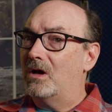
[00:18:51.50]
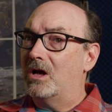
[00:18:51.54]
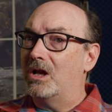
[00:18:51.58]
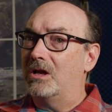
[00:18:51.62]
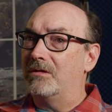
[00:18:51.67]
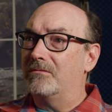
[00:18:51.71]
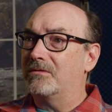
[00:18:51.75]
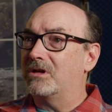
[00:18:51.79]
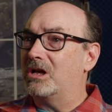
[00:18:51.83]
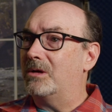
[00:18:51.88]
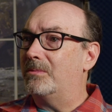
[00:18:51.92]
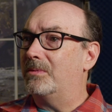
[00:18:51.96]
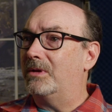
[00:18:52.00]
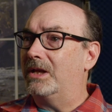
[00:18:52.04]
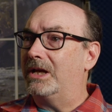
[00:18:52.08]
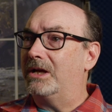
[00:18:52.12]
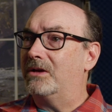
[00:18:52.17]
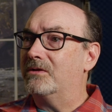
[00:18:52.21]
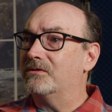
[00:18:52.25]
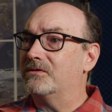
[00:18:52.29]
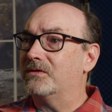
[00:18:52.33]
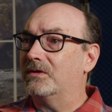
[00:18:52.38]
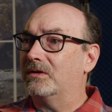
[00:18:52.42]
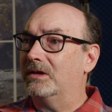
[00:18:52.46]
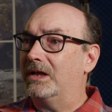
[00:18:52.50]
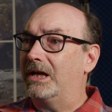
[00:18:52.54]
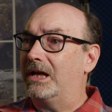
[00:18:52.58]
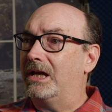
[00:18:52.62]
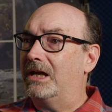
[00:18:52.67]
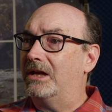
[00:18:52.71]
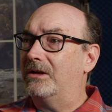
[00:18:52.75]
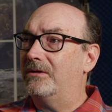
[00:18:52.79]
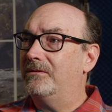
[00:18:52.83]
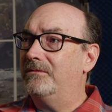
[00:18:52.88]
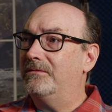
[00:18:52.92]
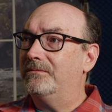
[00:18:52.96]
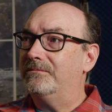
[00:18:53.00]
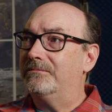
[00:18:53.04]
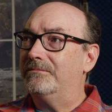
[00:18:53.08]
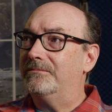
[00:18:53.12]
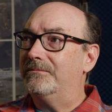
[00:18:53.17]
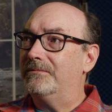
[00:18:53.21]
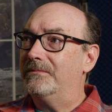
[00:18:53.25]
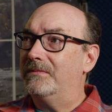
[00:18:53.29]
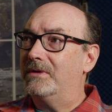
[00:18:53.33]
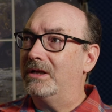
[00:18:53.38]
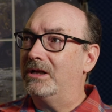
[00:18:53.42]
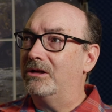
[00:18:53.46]
on a couple acres of land.
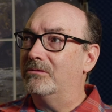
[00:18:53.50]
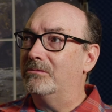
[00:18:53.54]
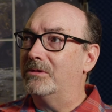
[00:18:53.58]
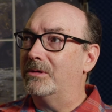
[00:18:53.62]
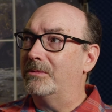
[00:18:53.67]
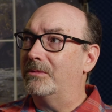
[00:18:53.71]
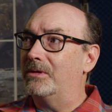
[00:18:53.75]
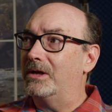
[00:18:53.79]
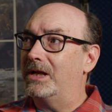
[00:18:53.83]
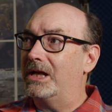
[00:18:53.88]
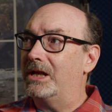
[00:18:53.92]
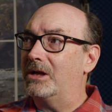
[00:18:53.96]
And I remember